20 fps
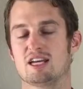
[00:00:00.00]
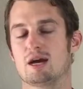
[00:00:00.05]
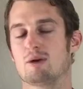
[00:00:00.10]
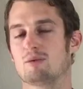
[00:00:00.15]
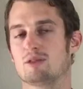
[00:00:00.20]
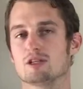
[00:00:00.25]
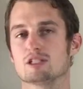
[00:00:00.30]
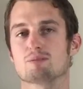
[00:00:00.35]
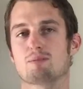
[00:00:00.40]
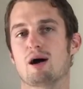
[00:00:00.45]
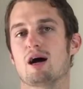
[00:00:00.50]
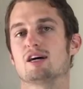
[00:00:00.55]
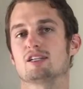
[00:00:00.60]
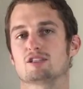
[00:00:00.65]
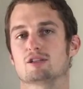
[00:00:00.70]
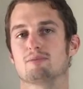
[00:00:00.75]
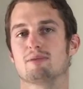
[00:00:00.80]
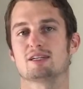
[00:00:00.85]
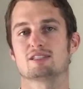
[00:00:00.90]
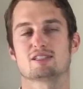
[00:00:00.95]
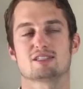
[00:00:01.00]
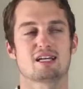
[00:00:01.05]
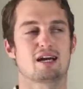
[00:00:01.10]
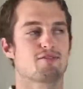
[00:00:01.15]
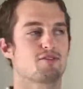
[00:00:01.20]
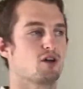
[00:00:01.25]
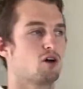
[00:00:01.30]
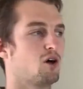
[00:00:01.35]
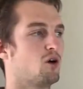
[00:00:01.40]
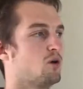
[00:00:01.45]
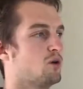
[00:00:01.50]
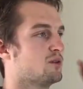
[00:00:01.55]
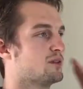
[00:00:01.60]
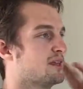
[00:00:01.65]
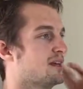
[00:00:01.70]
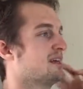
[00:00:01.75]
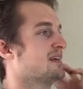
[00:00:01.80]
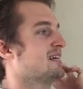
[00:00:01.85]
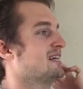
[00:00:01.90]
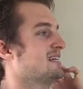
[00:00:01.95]
Now, when those postural muscles have to
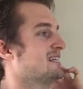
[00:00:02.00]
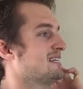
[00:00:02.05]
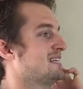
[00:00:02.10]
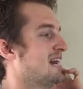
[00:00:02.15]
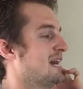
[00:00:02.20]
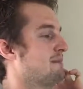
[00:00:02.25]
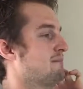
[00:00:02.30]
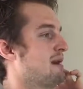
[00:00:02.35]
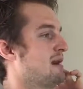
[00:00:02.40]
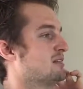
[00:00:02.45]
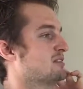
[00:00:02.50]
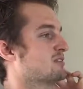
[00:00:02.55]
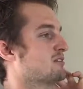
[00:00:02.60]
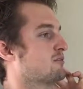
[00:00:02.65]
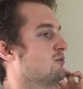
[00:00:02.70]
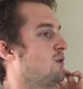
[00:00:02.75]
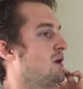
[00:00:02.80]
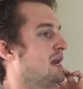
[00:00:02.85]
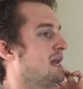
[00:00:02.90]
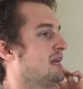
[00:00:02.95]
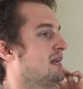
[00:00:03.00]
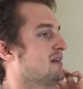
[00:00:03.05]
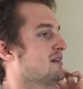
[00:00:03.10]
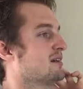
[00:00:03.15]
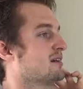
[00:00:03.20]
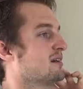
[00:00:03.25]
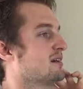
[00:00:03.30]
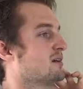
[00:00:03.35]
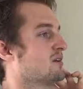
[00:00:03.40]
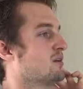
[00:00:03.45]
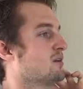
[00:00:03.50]
hold 10 pounds of weight,